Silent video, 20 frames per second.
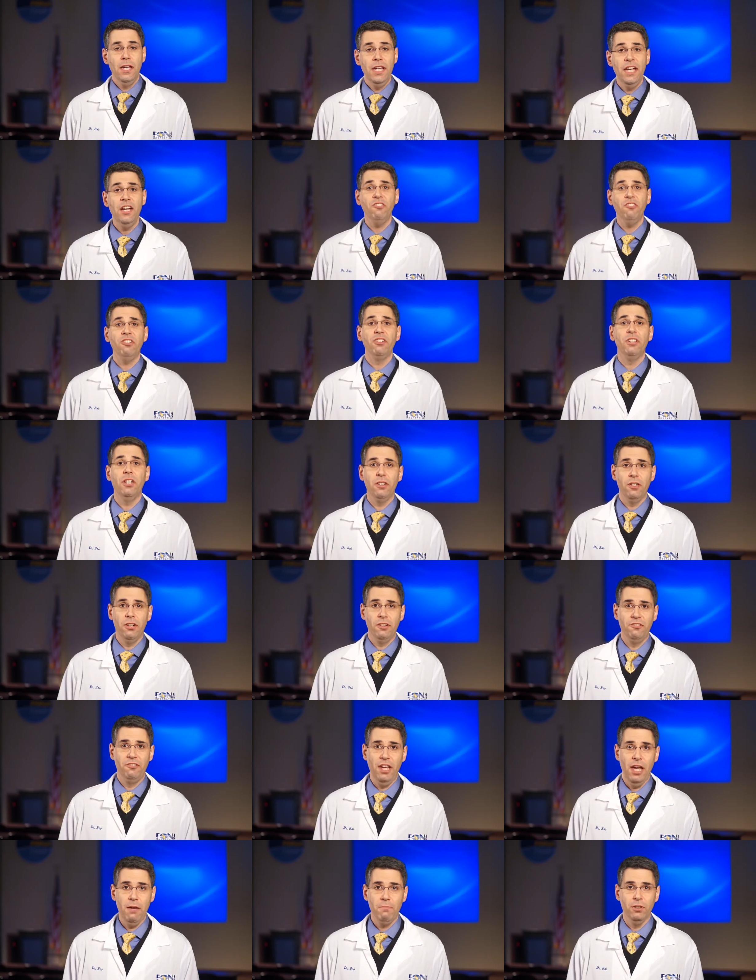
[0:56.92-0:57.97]
Here's another
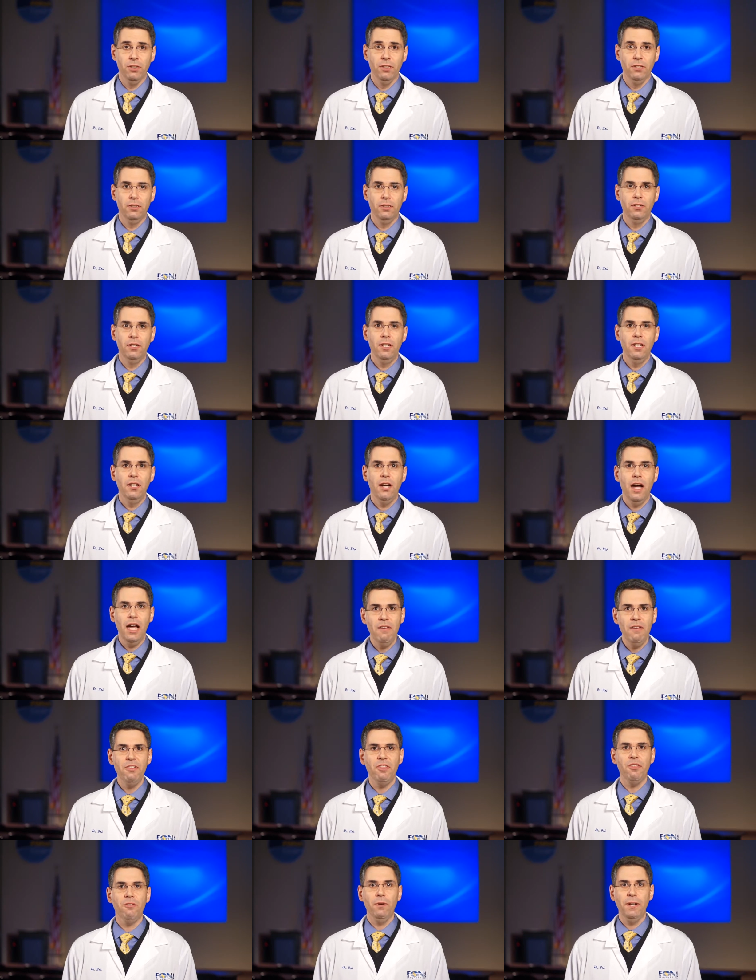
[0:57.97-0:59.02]
example. I
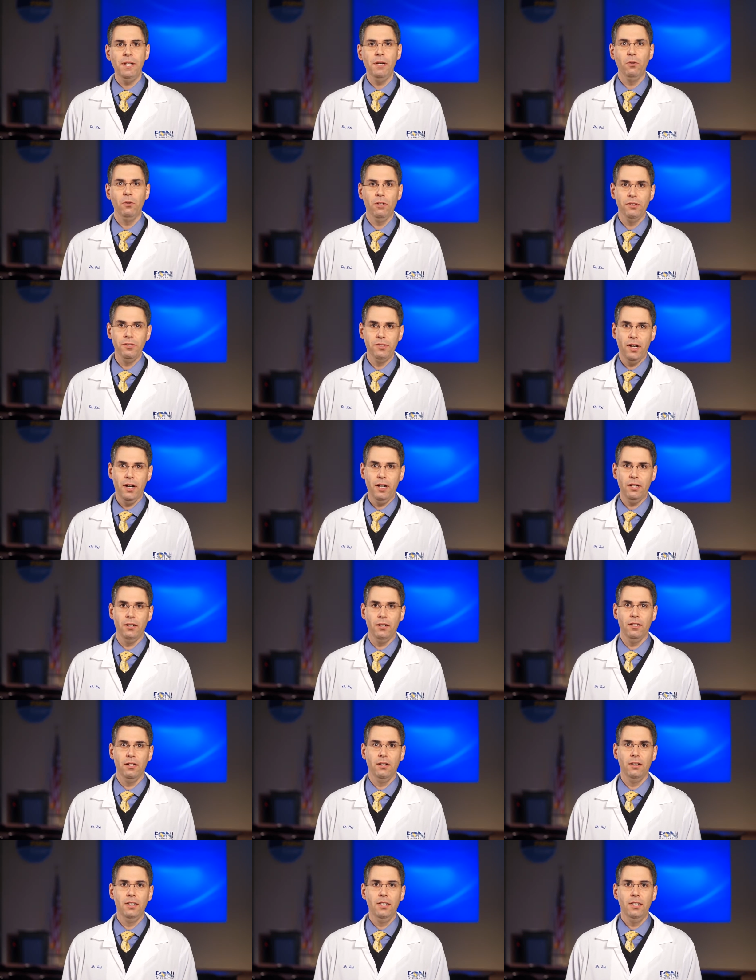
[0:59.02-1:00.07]
have a 3-year-old daughter,
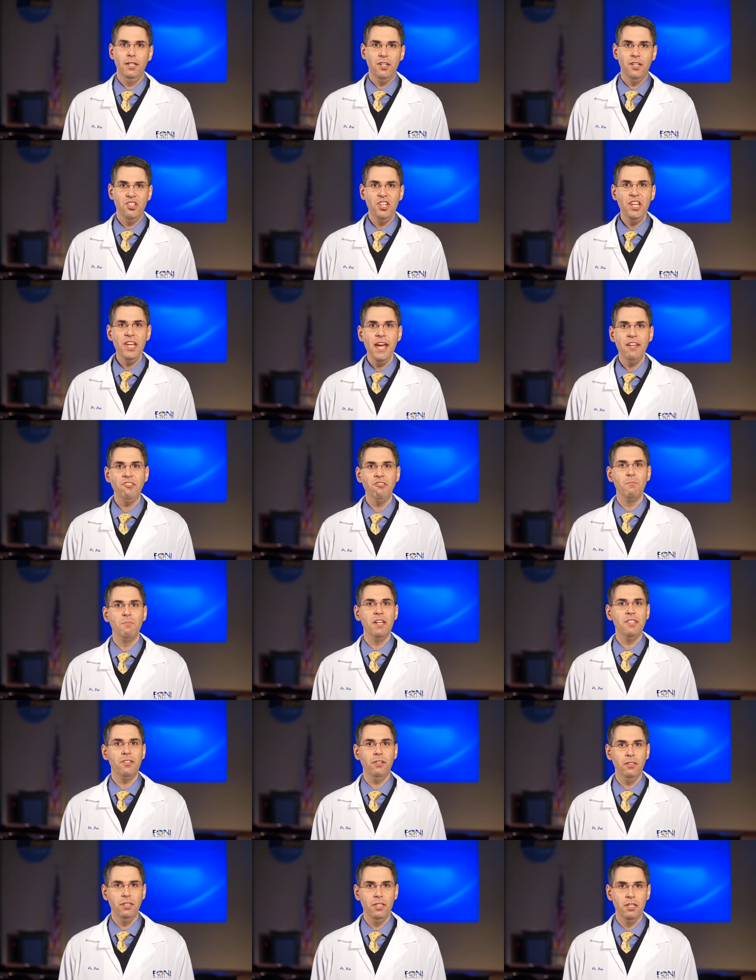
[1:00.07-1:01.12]
and she has a
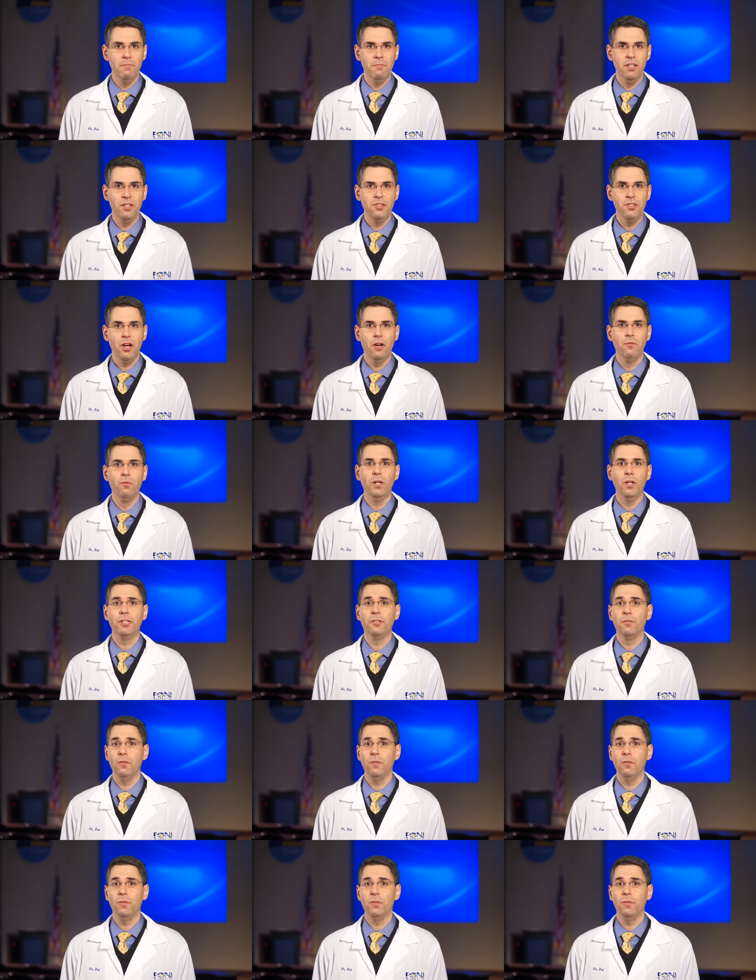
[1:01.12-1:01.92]
mental image of what